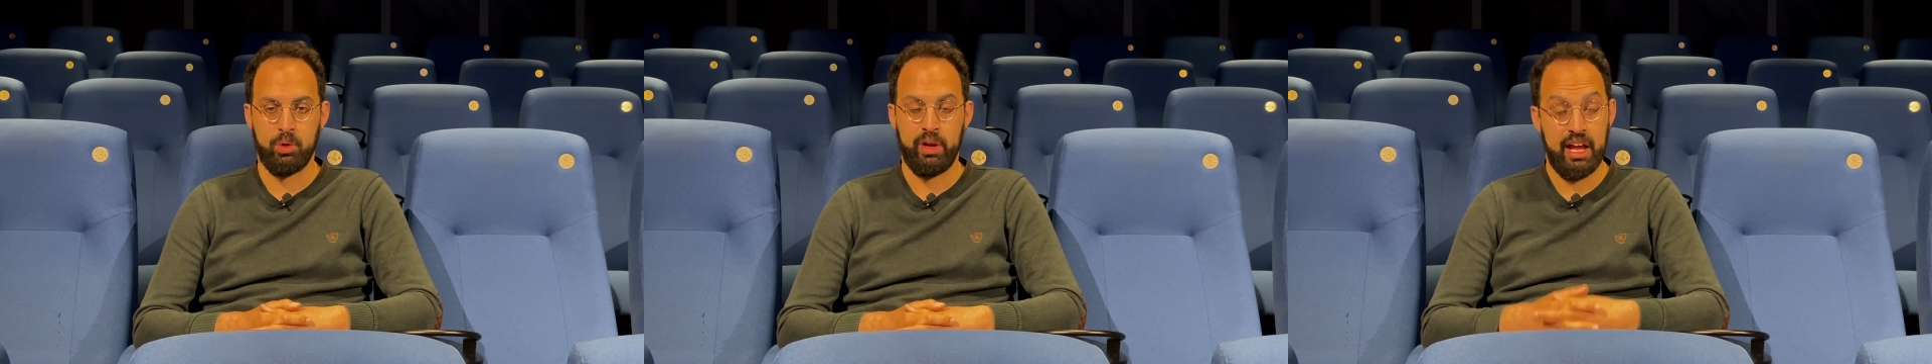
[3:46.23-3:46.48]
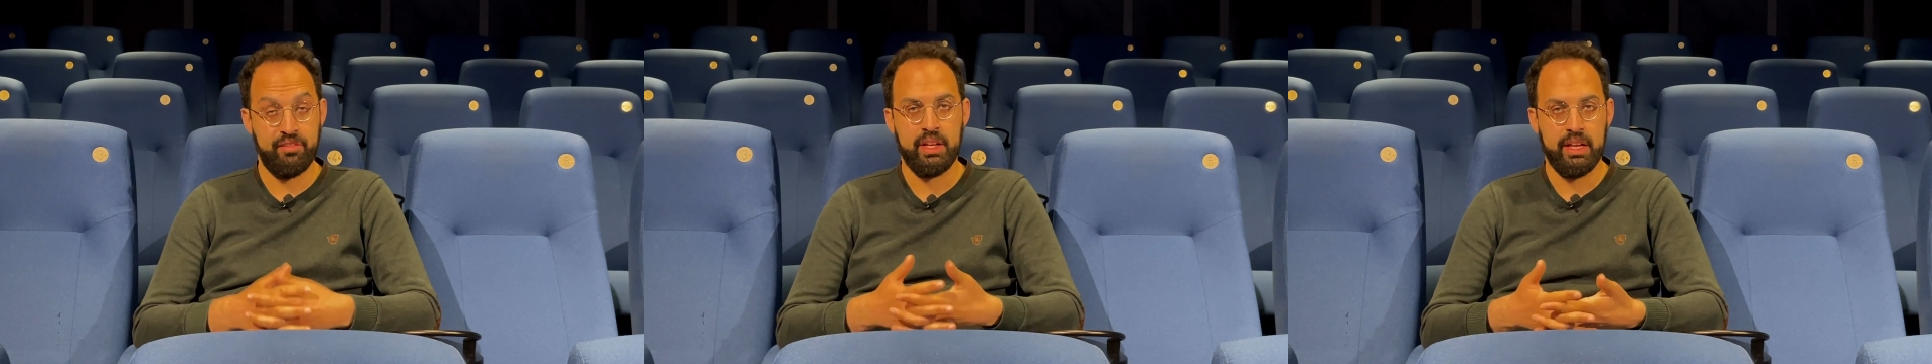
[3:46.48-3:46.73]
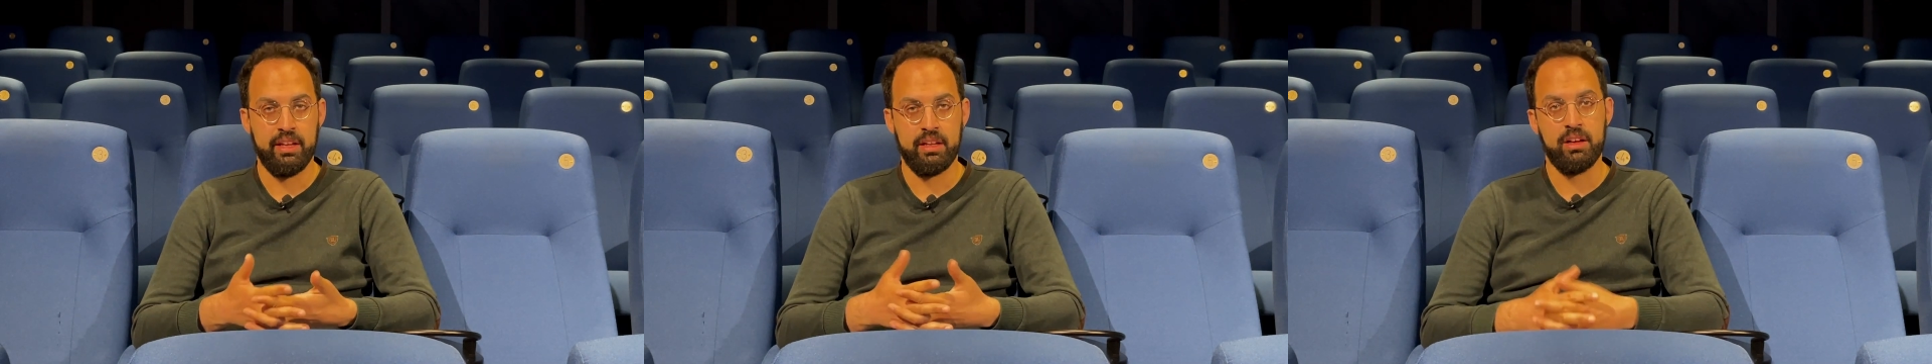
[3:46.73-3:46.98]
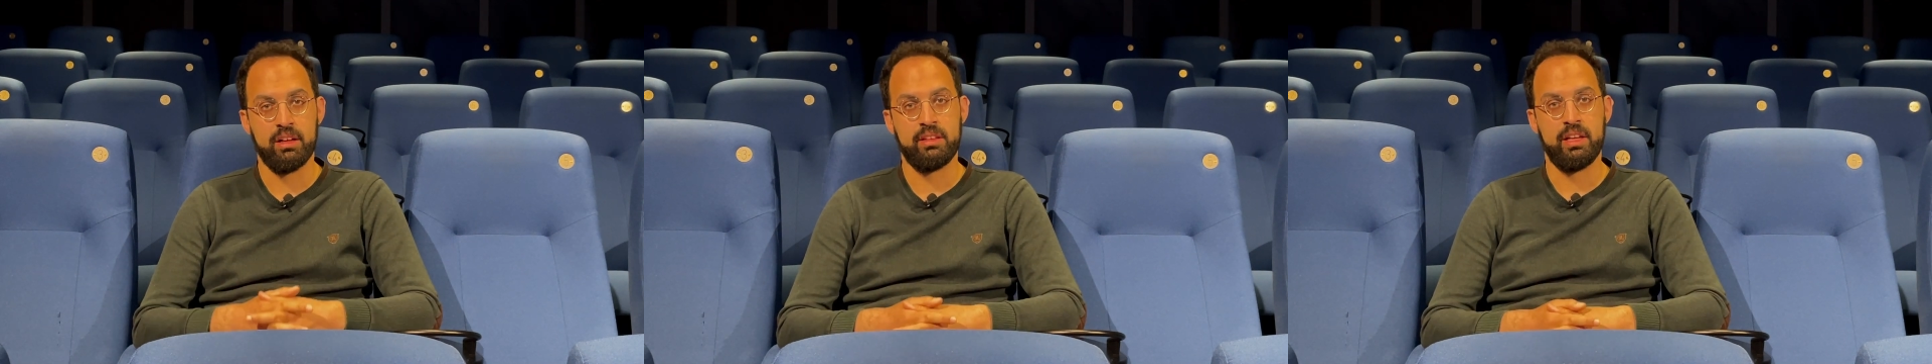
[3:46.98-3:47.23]
heavily
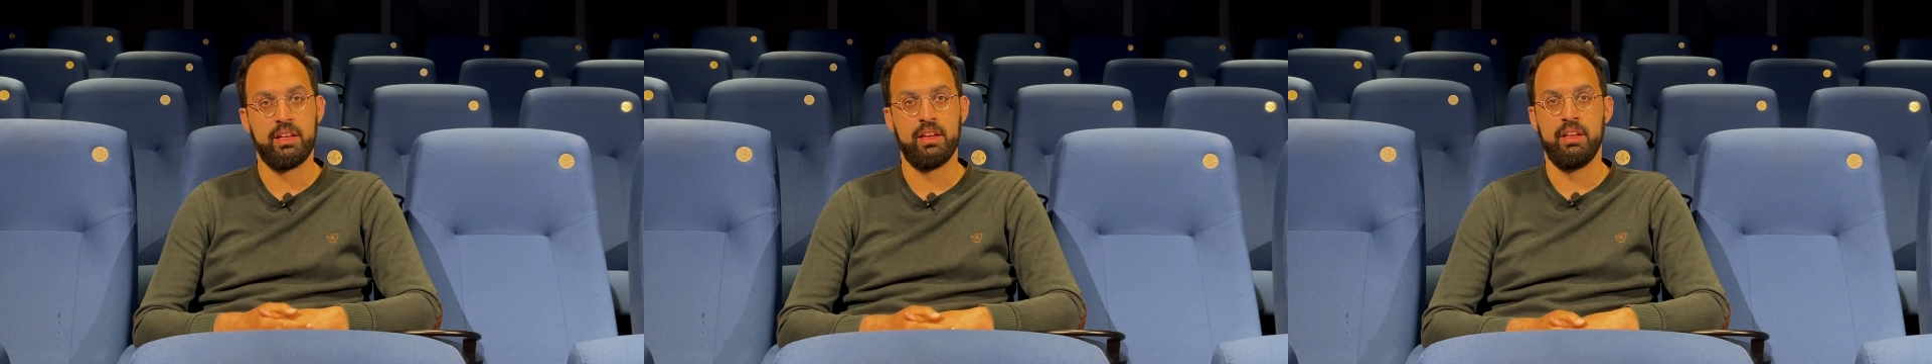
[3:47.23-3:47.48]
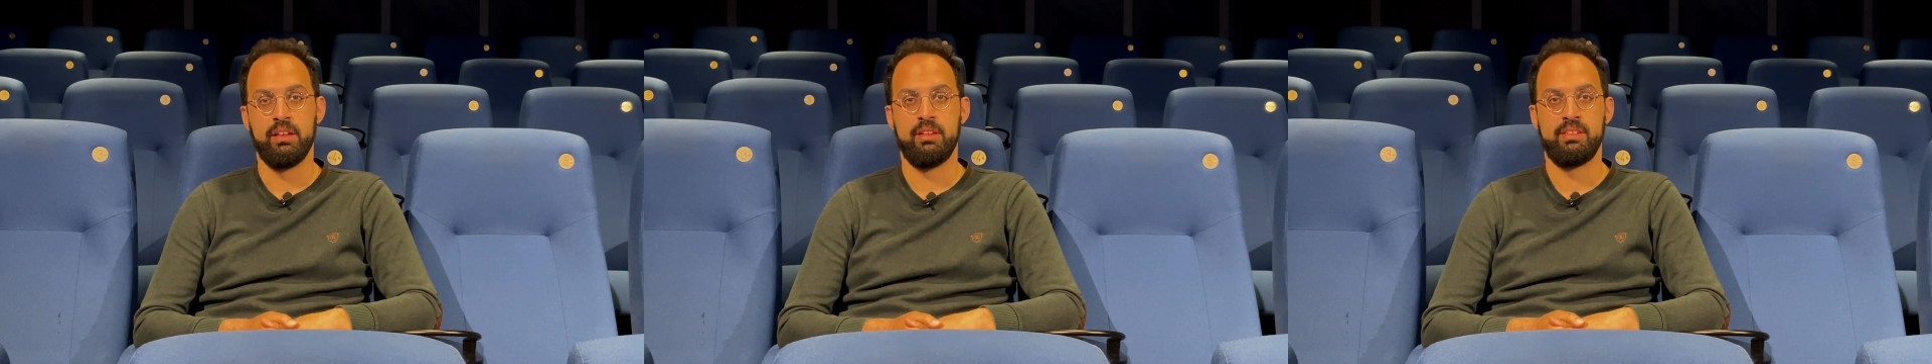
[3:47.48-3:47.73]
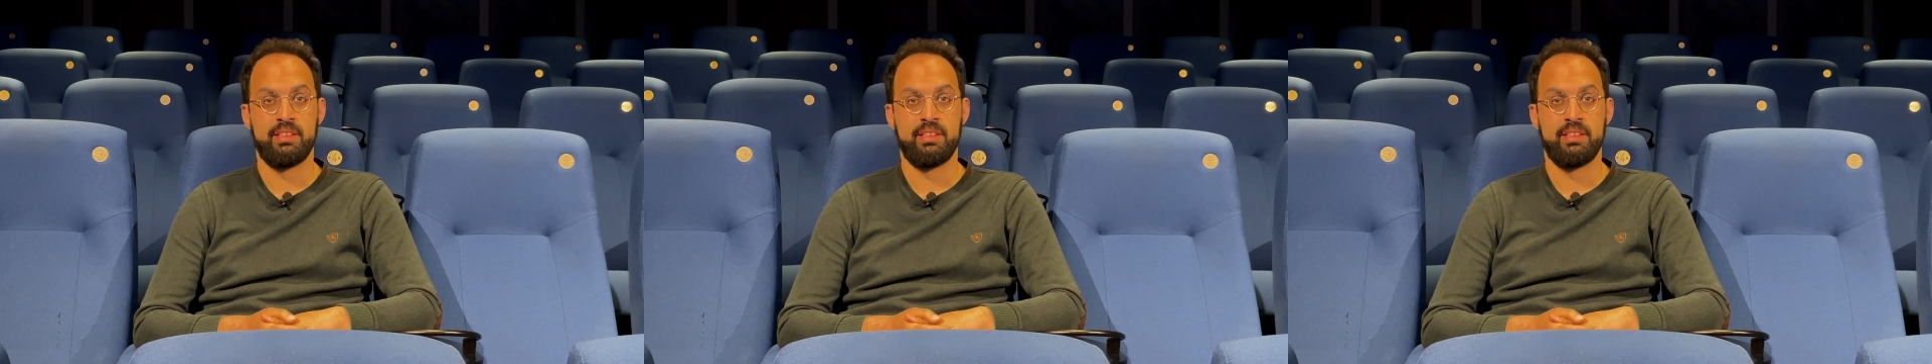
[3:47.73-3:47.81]
Gothic in